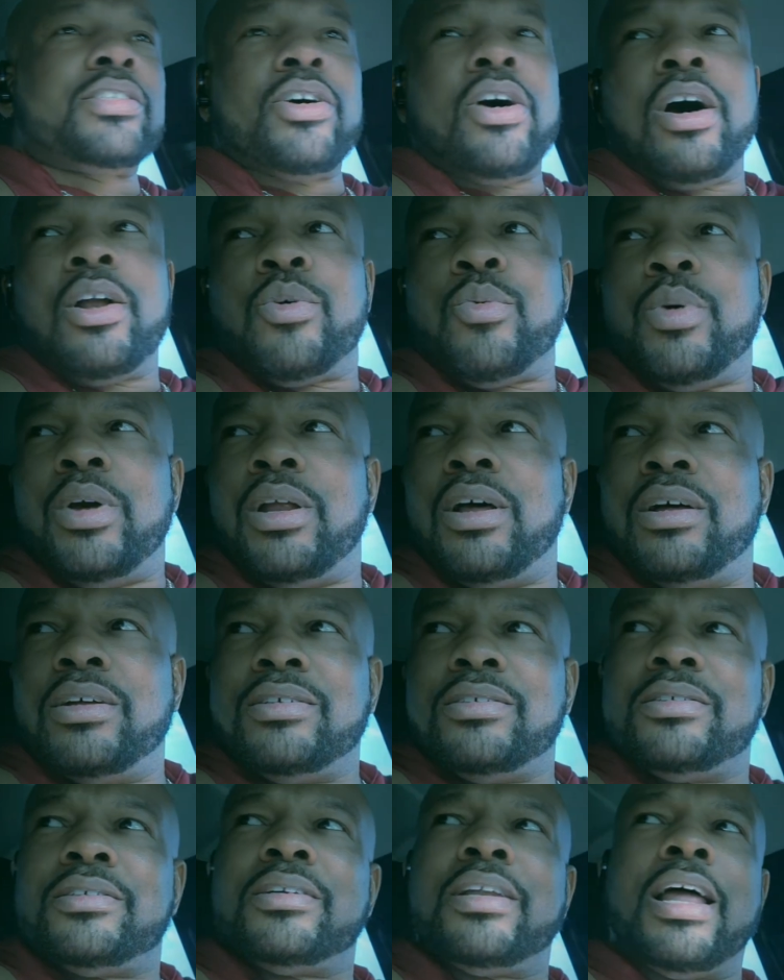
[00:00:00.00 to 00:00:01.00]
starting
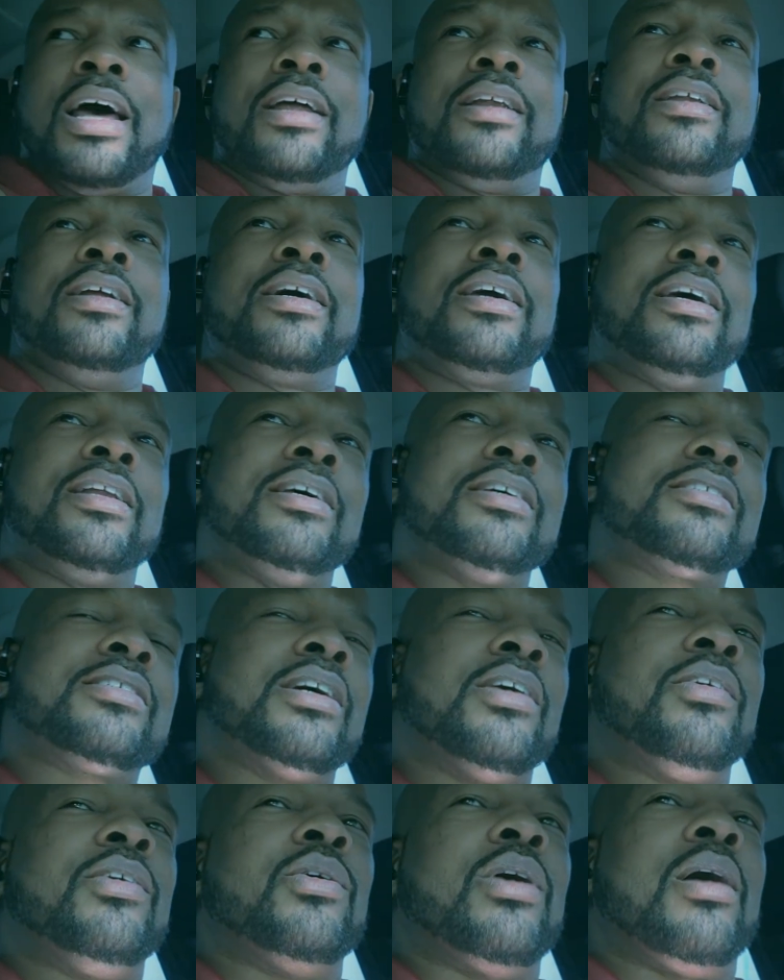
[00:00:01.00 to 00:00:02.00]
to look at this
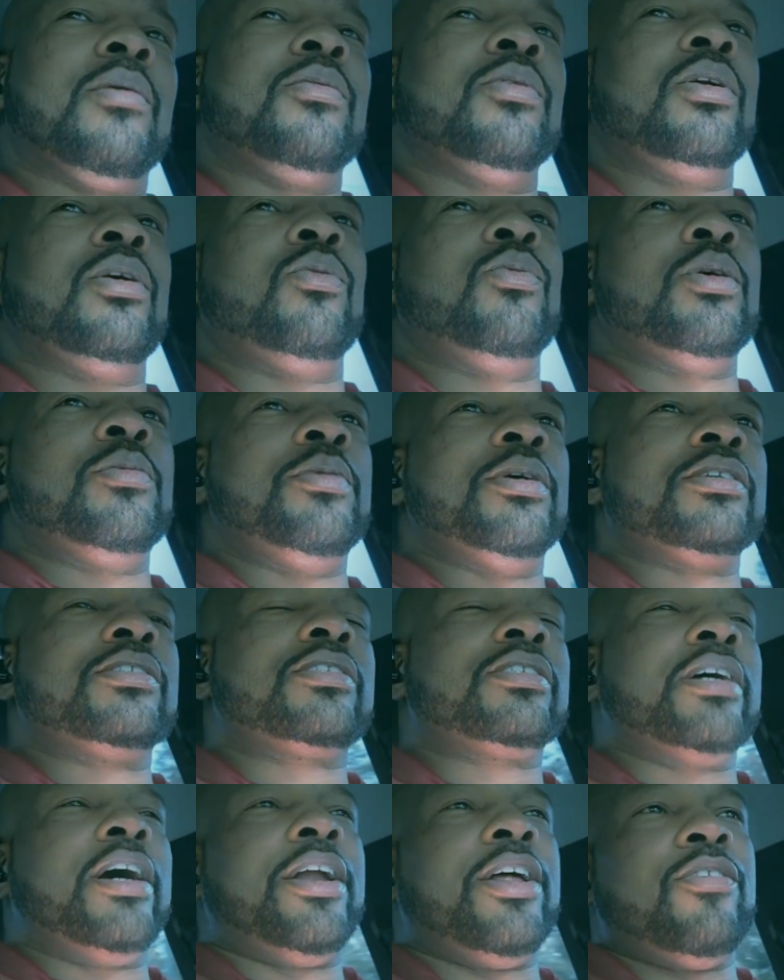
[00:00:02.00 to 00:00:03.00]
stuff that we've been
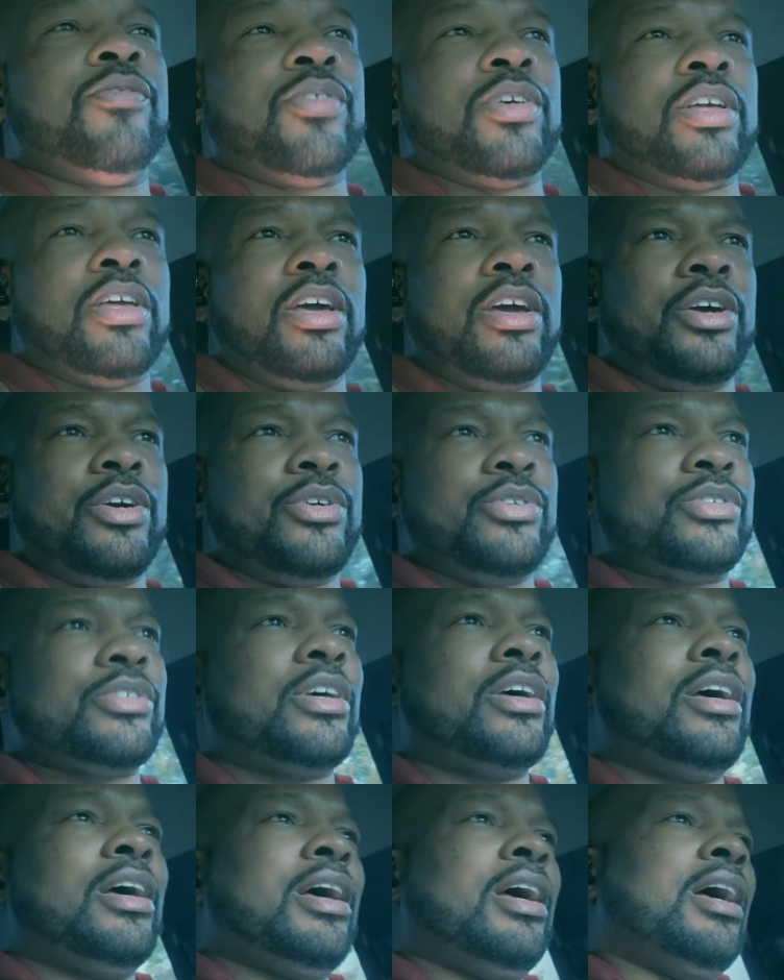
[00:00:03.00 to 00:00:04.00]
studying for years,
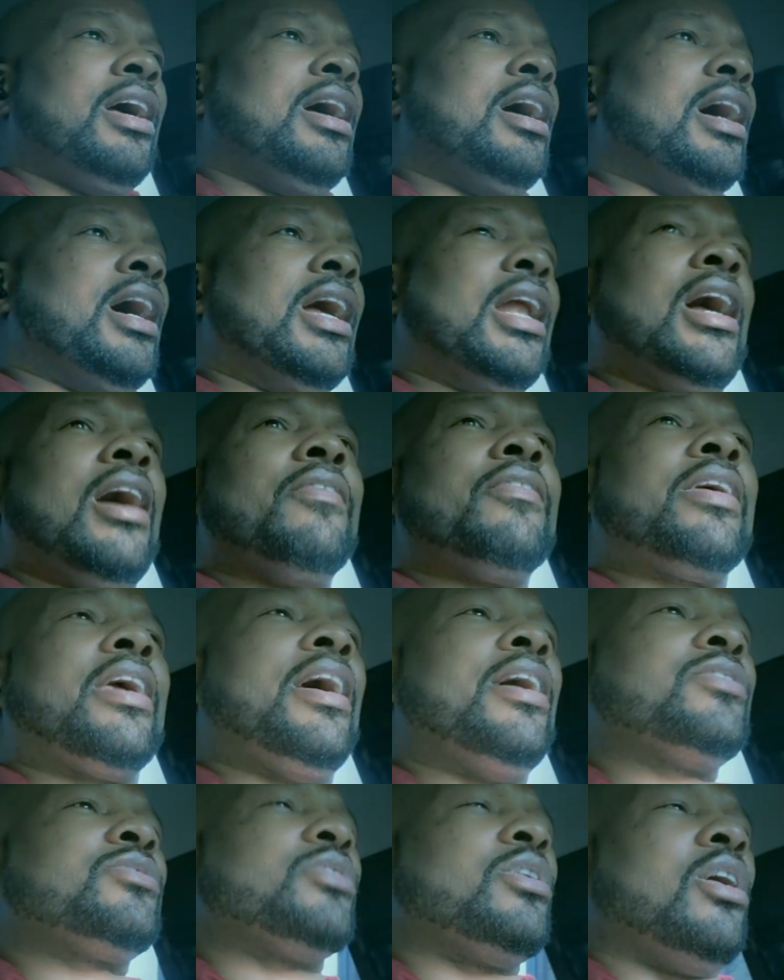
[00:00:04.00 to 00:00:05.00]
and I've
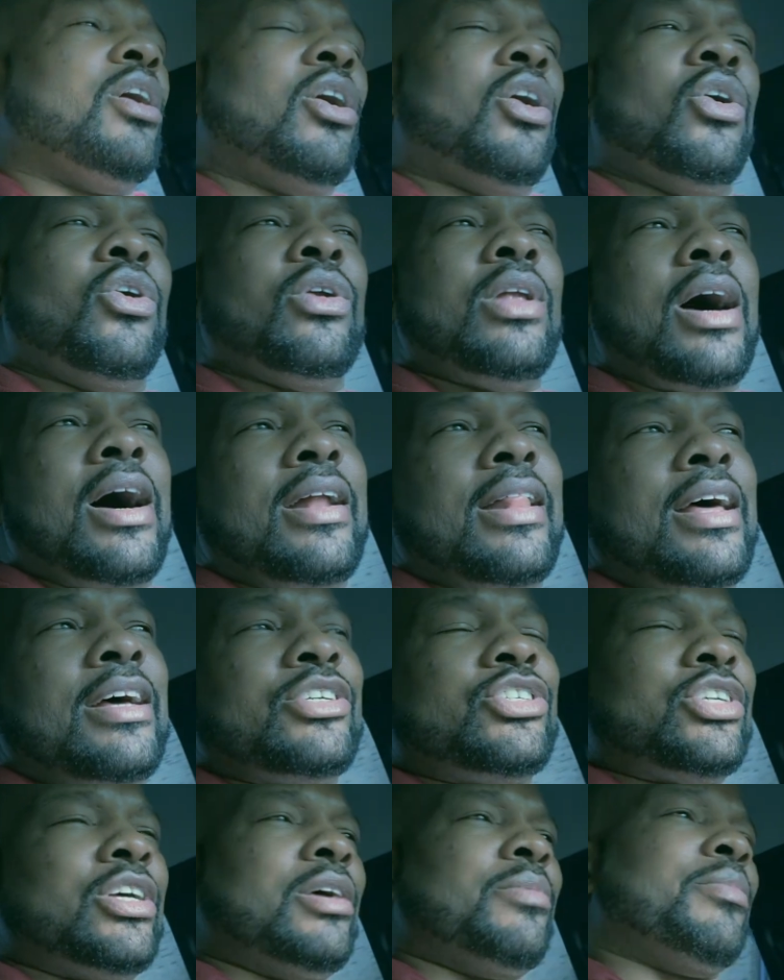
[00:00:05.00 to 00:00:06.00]
canceled a whole lot of
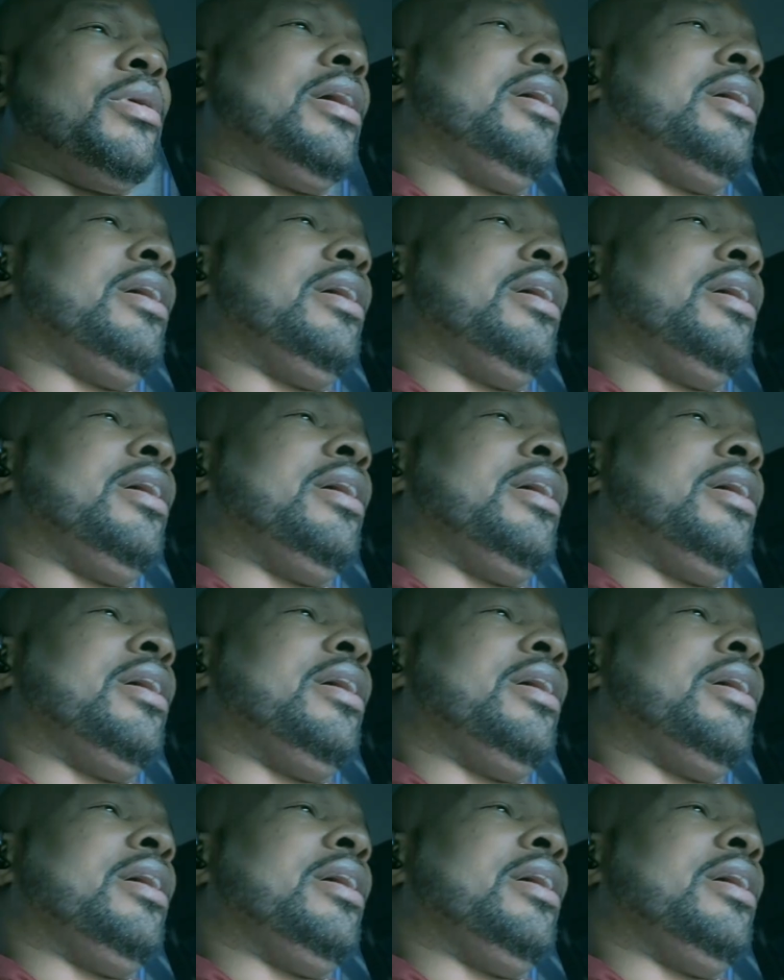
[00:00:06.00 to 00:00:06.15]
that shit,